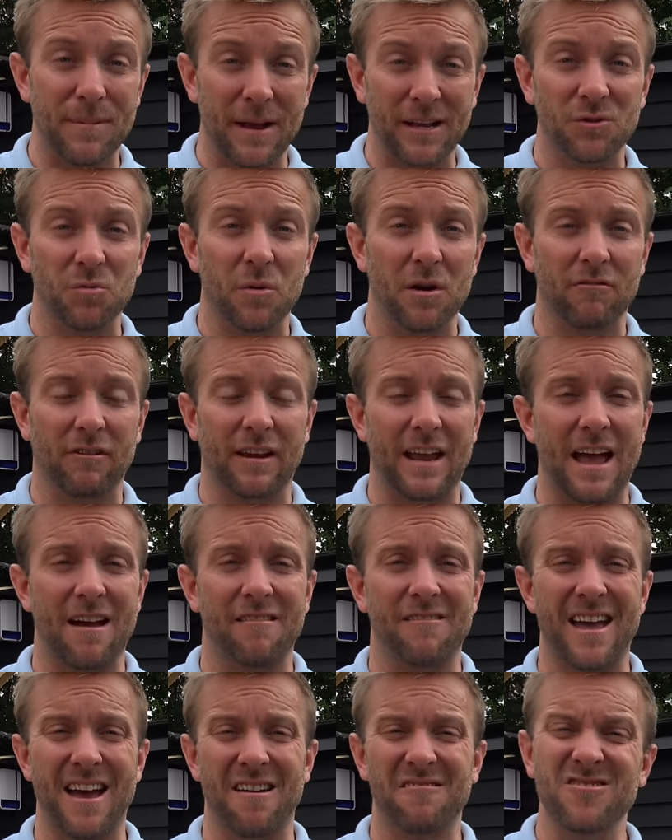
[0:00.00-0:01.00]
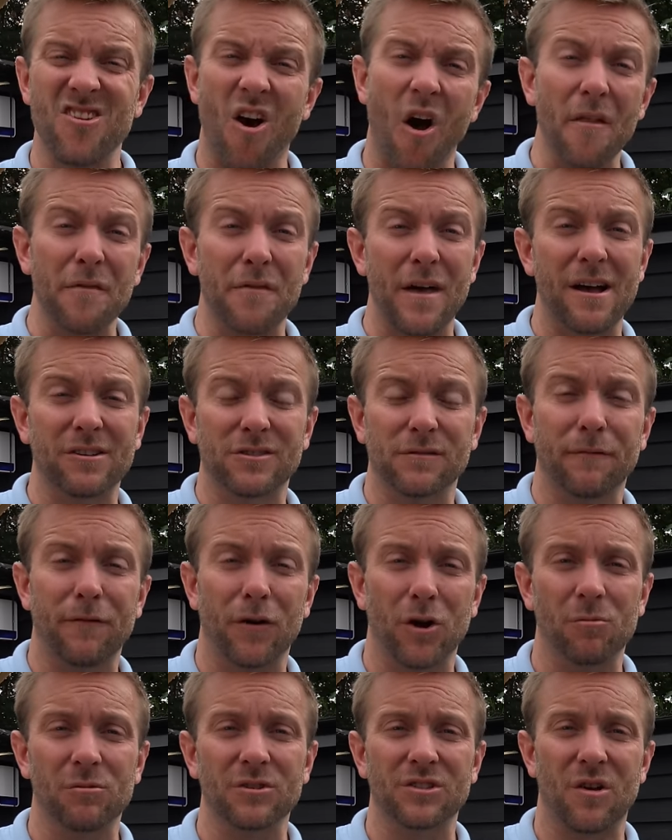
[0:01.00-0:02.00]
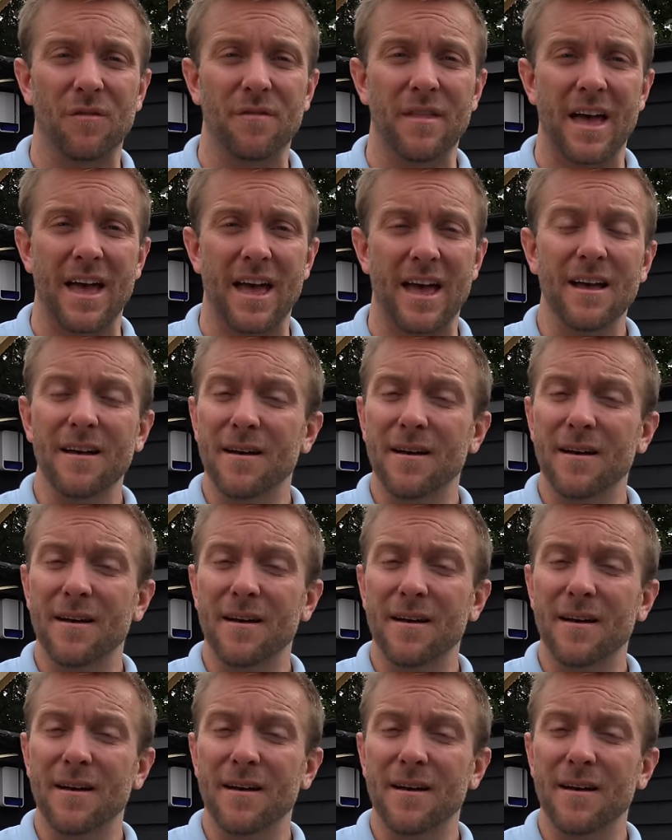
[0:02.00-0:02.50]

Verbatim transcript: big Twitter account now, 9,000 followers on there,